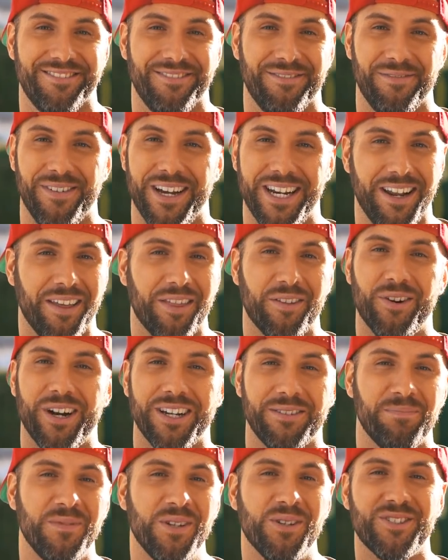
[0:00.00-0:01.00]
finding the
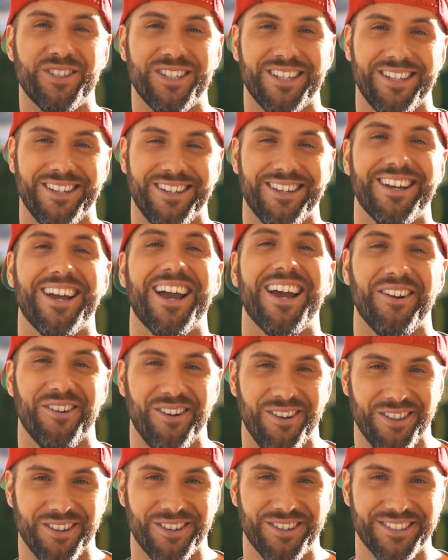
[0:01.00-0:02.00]
right music and
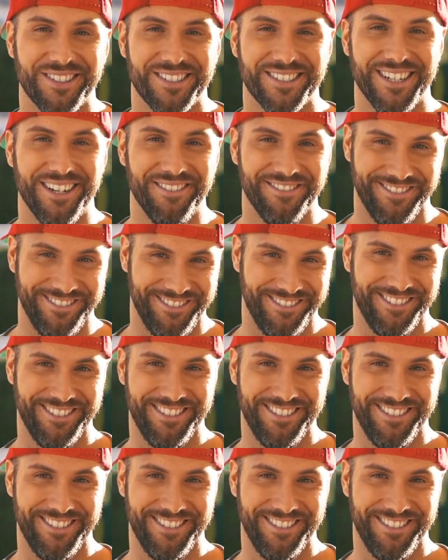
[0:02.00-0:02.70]
all the good stuff.